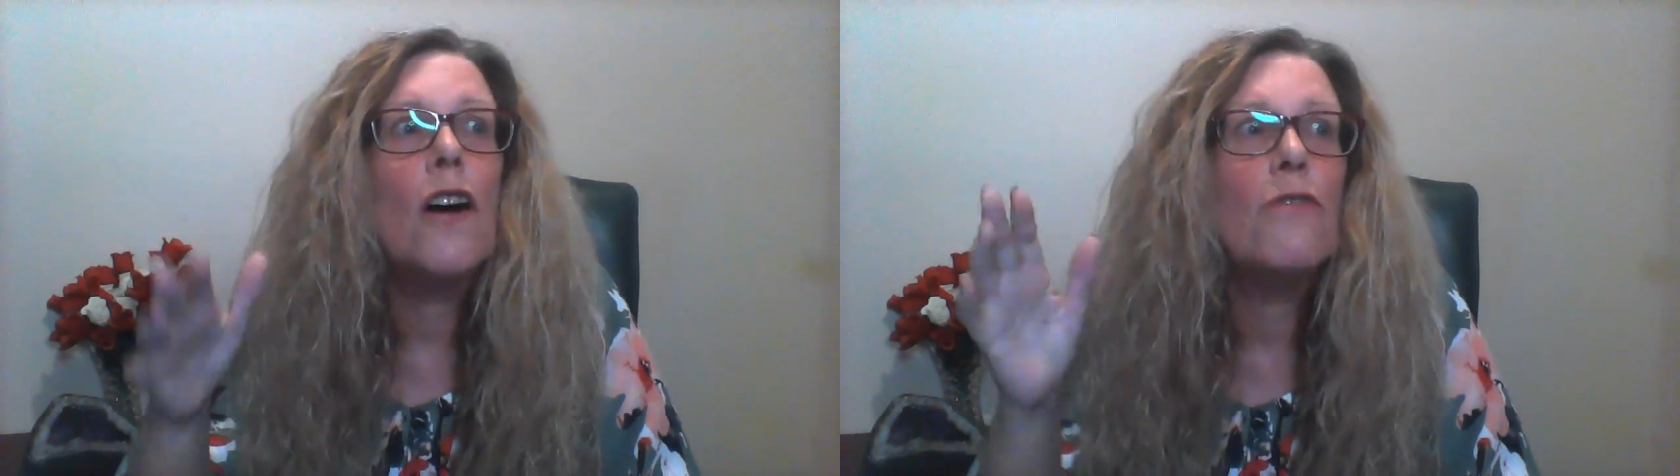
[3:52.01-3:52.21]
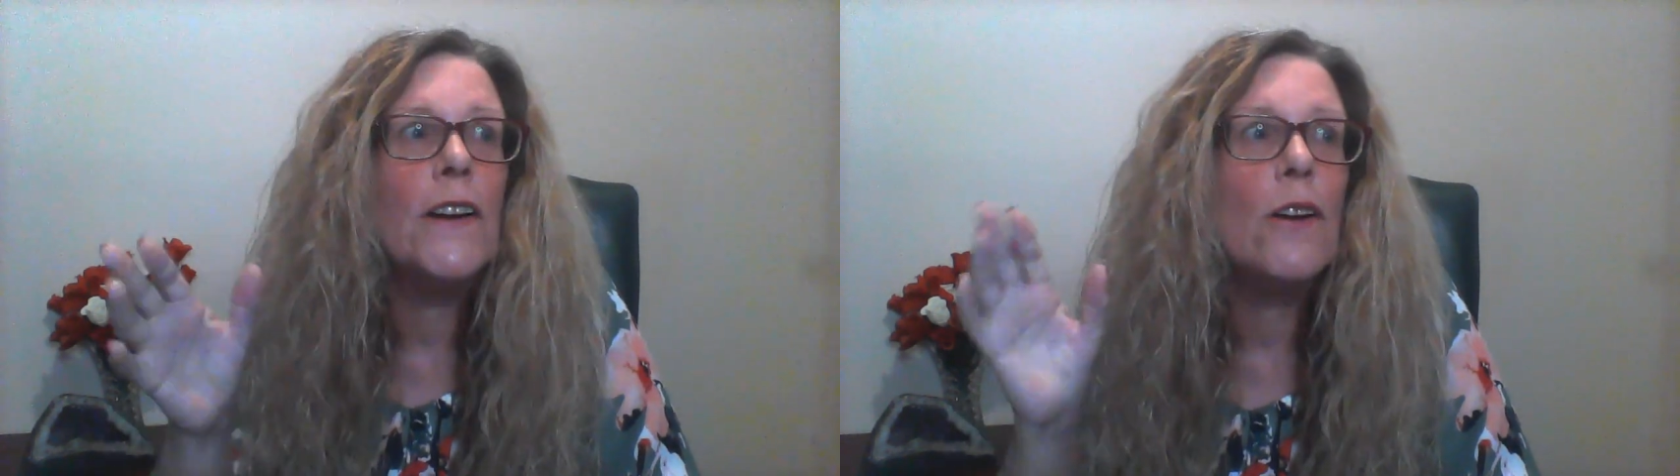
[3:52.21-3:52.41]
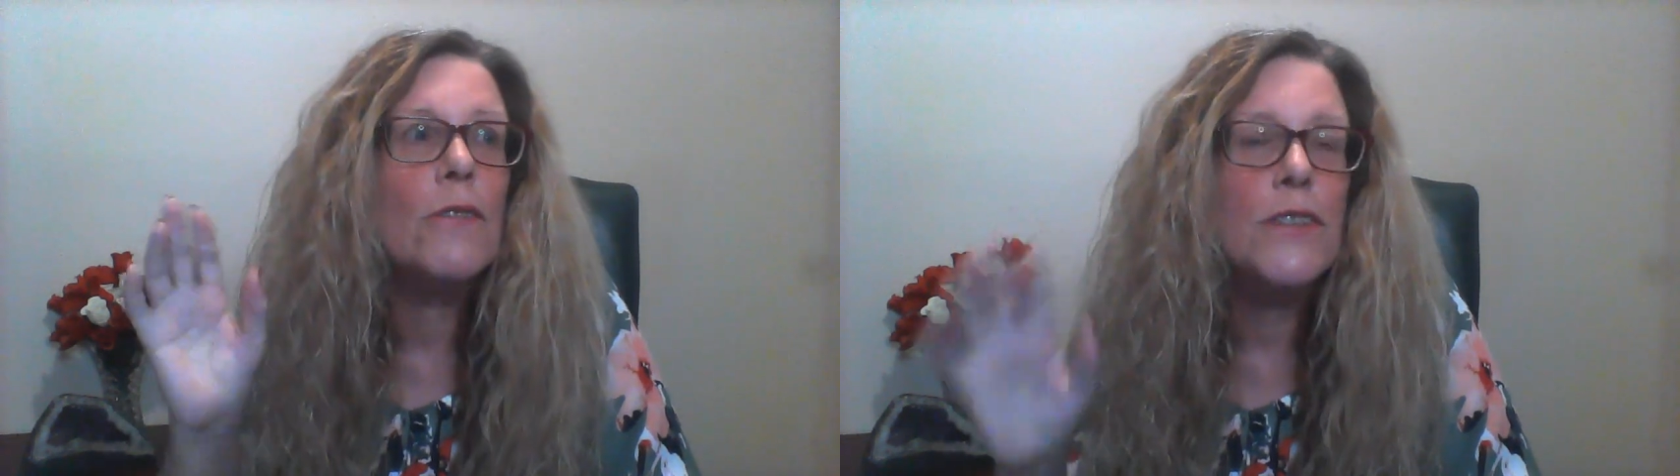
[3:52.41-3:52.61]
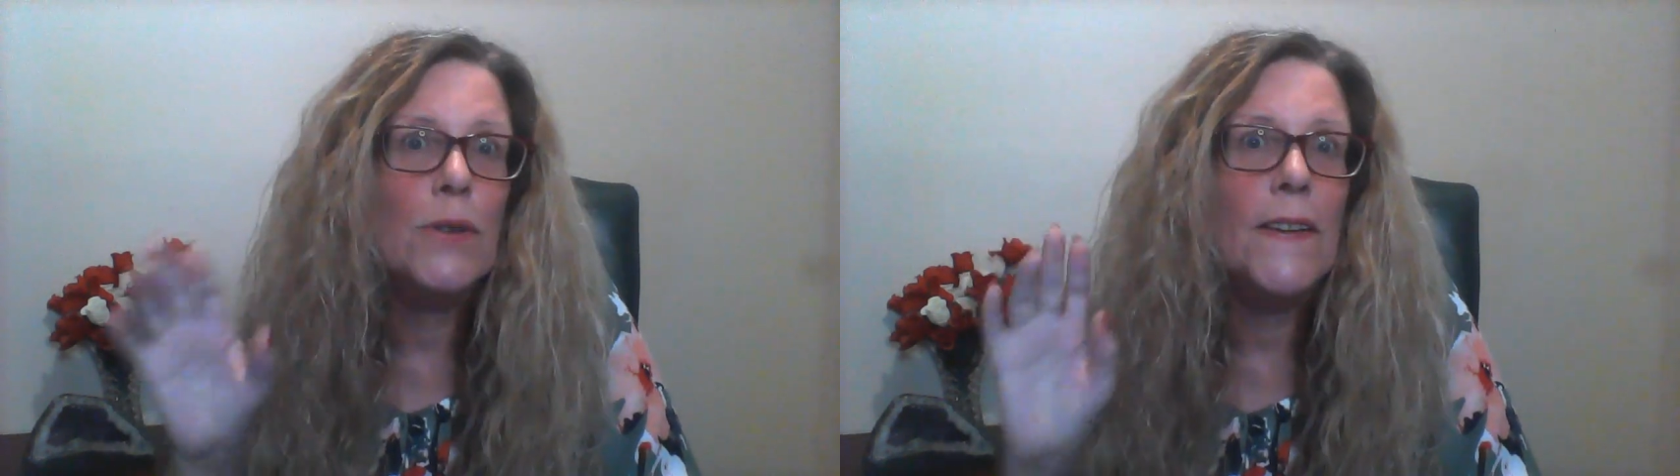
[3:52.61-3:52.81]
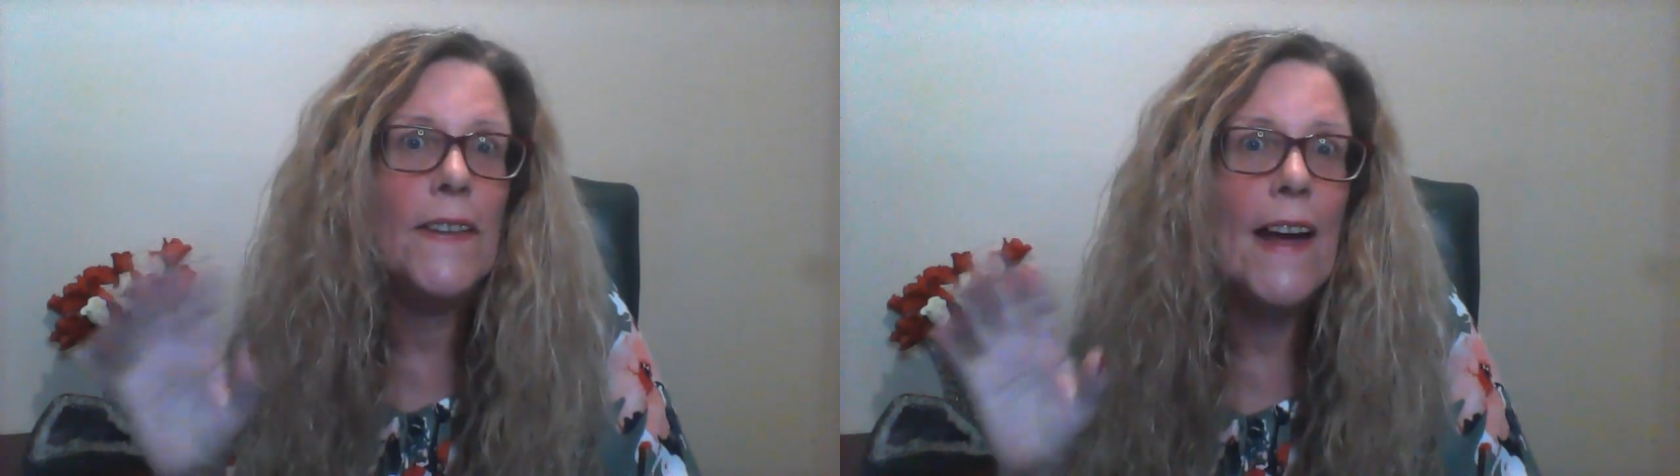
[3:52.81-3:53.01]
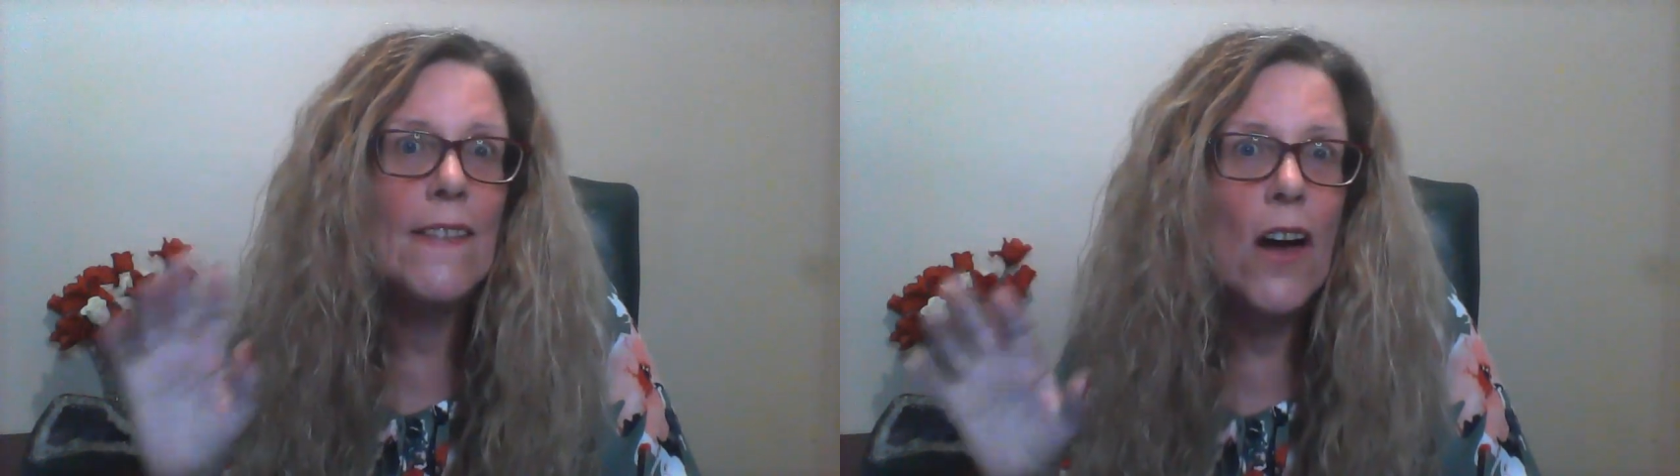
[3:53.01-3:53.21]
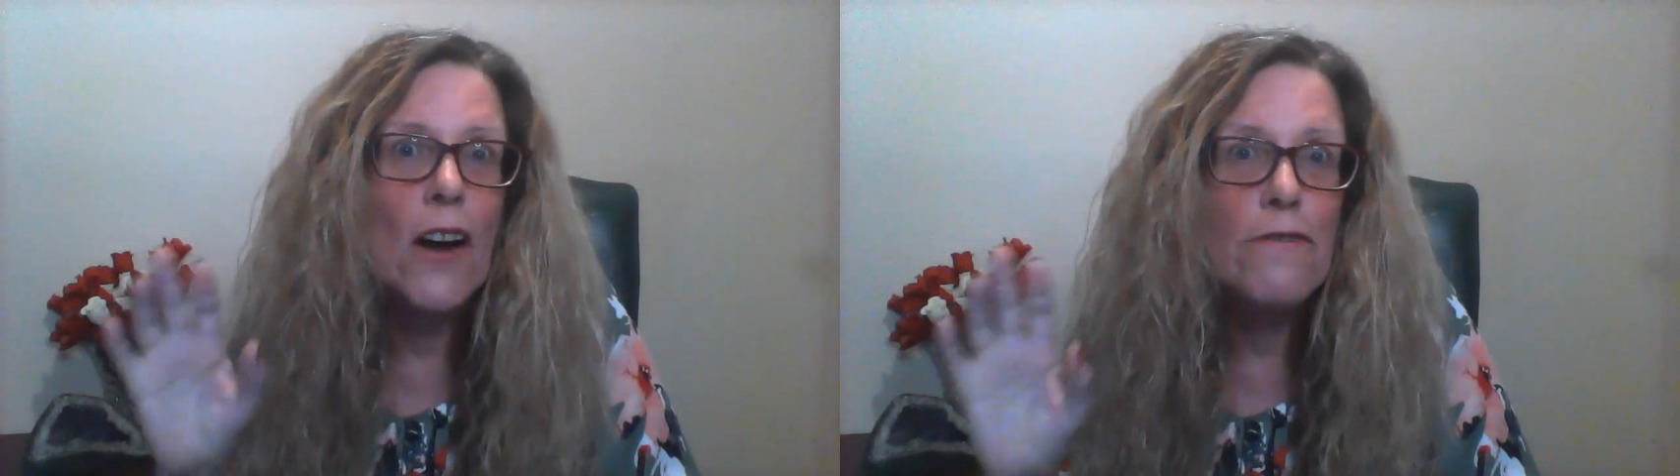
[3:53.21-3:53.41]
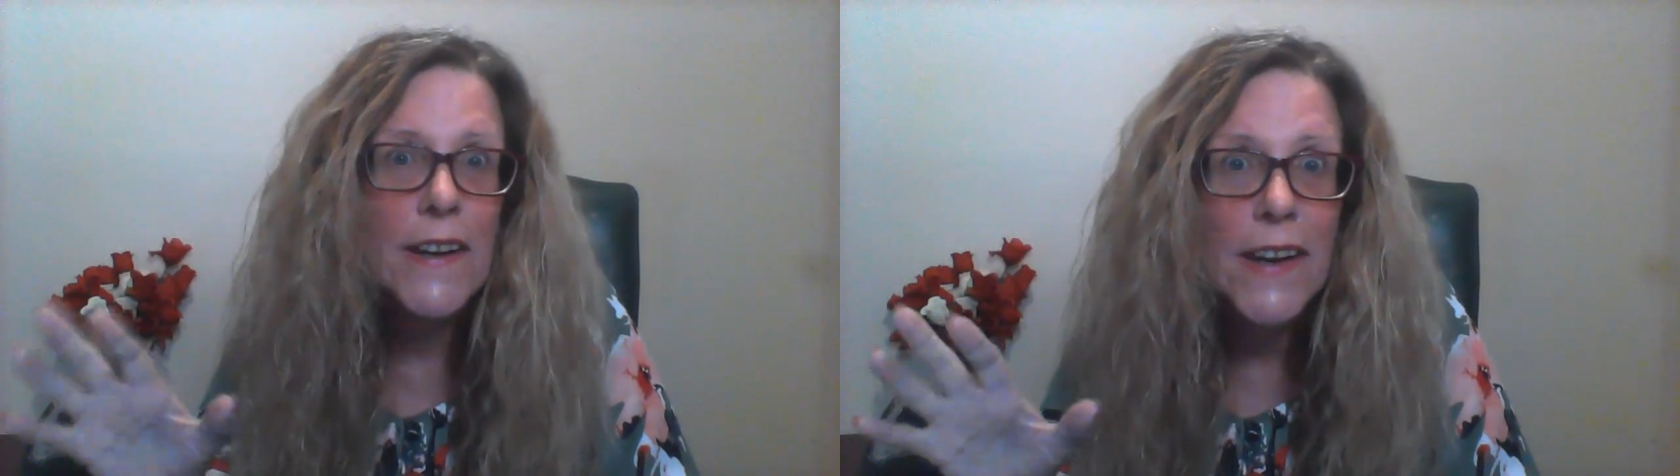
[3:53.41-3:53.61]
of when I was doing that
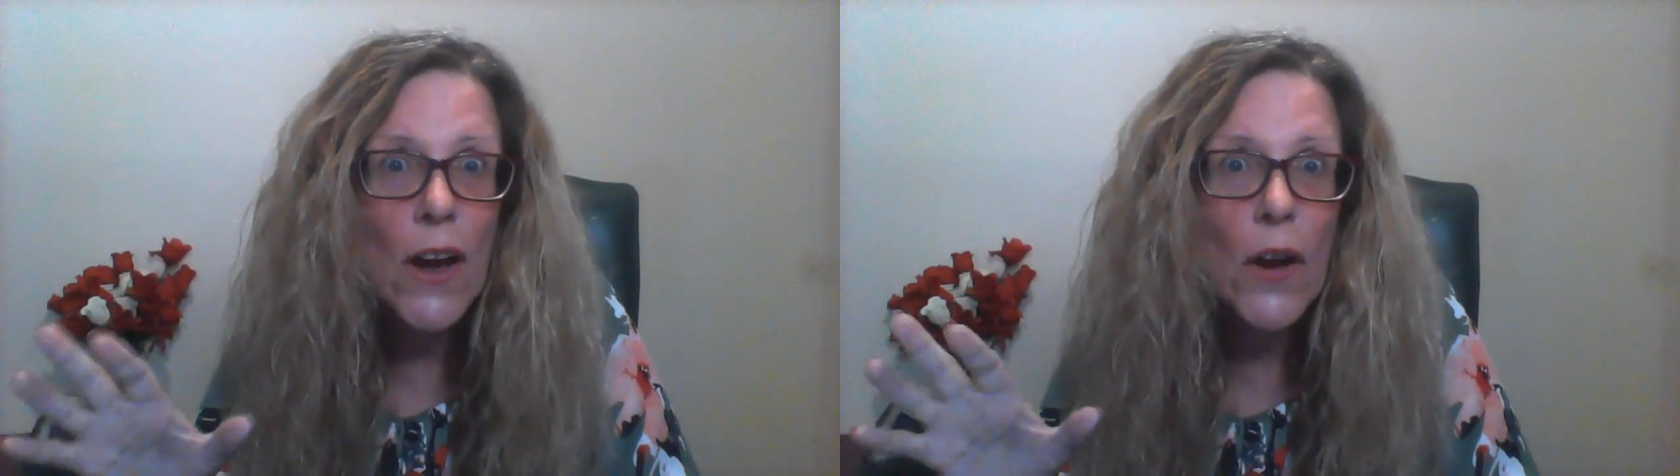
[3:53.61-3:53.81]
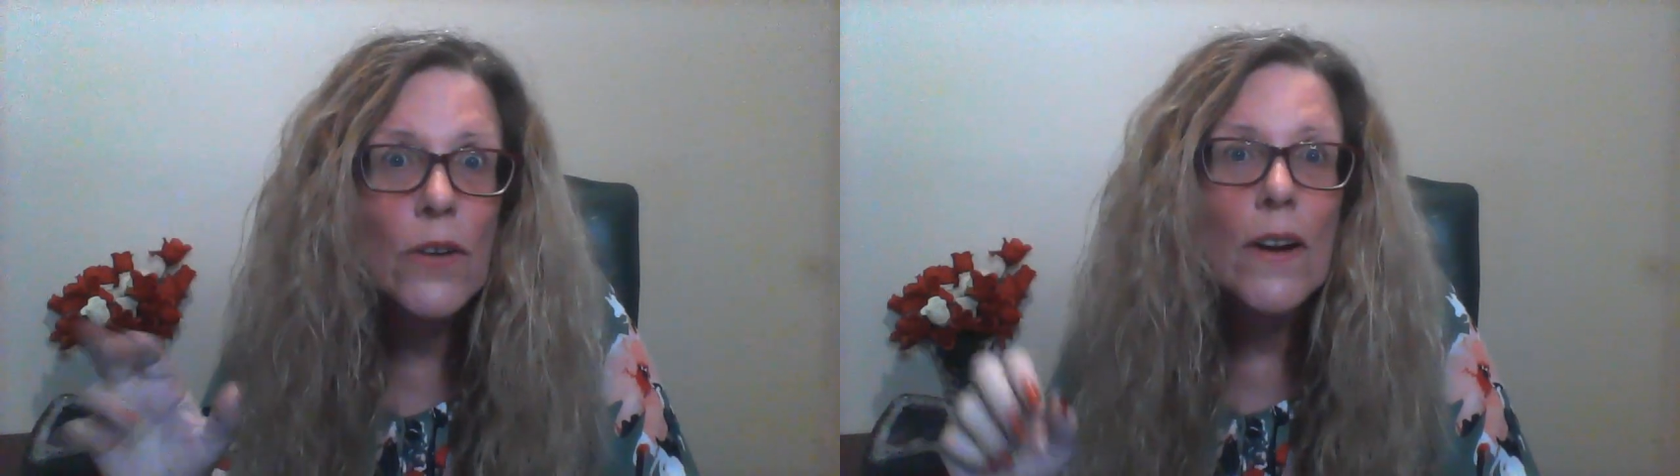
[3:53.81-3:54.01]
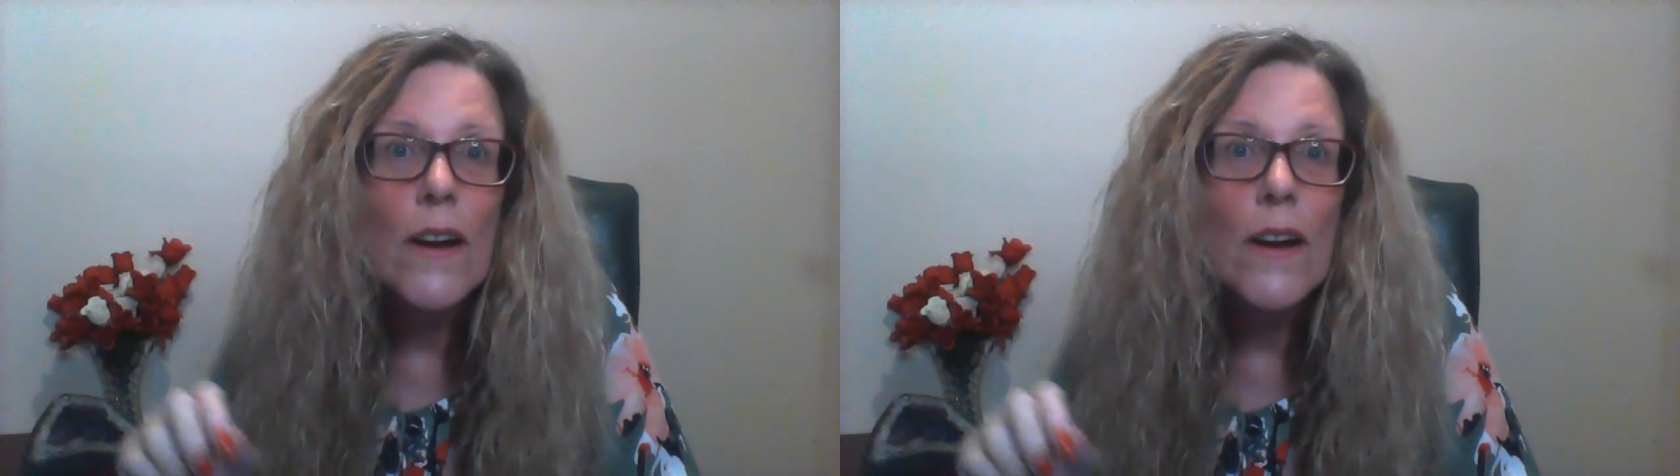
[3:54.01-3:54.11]
live video.